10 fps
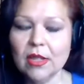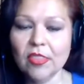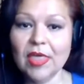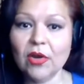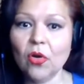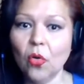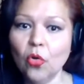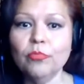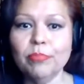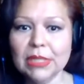that our
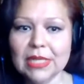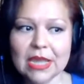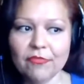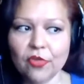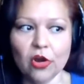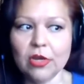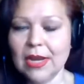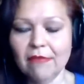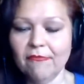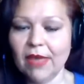old beliefs are
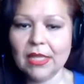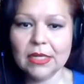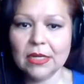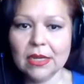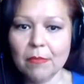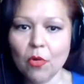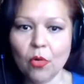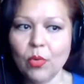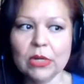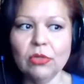not valid
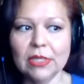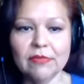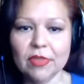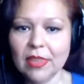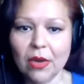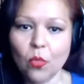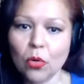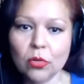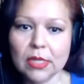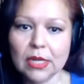anymore. We don't live in that
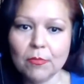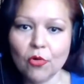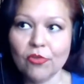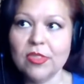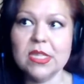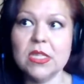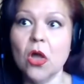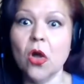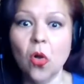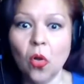world anymore. This is
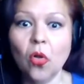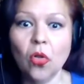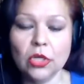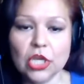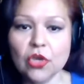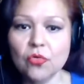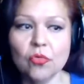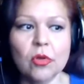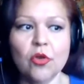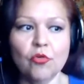a whole
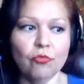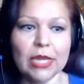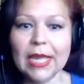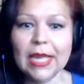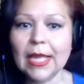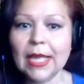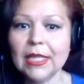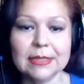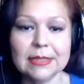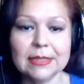new reality
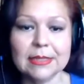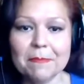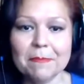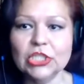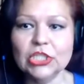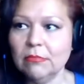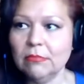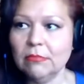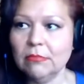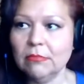dimension.
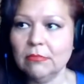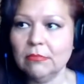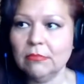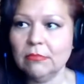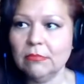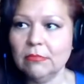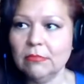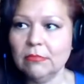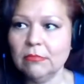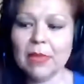I mean,
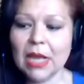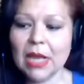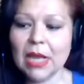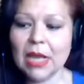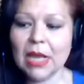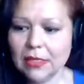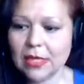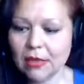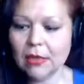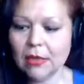I'm
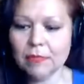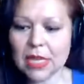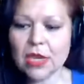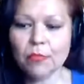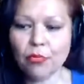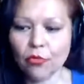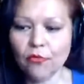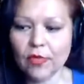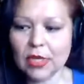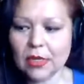constantly being
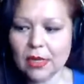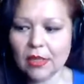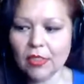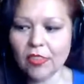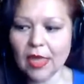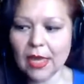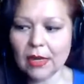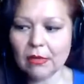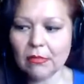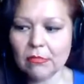proven
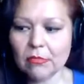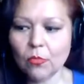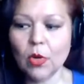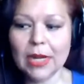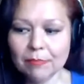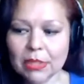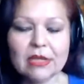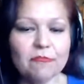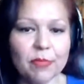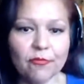that what I
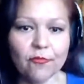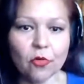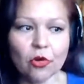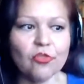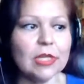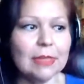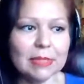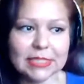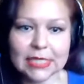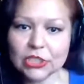believed before, the
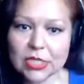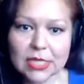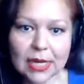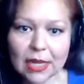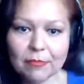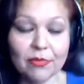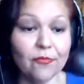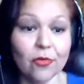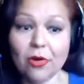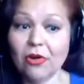limitations that I had
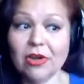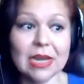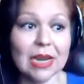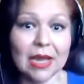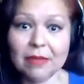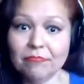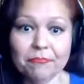before, are not